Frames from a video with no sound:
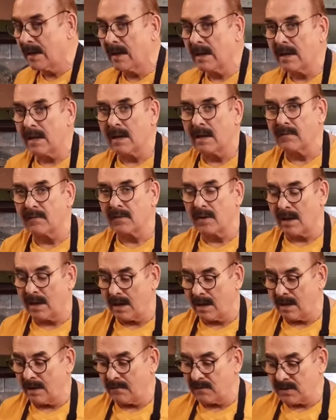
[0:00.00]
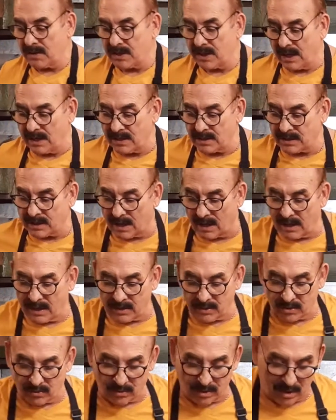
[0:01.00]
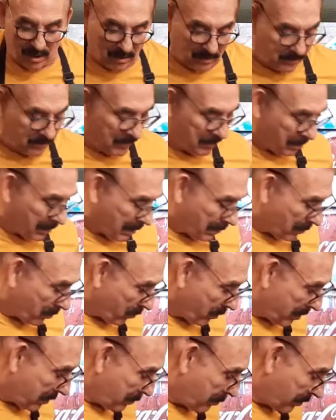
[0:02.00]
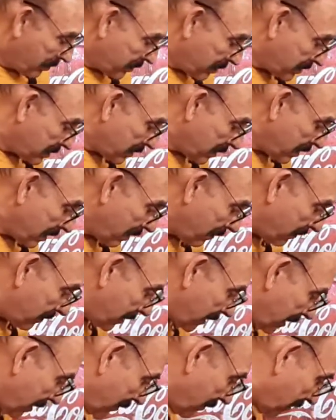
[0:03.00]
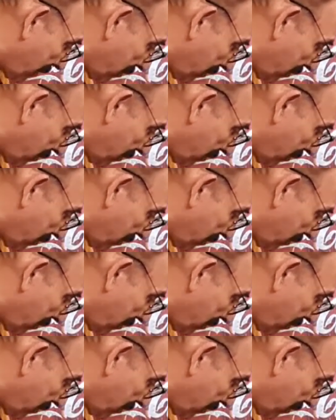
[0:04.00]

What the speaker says: If it changes, I'll let you know. But I'm going to go ahead and put this in the oven now at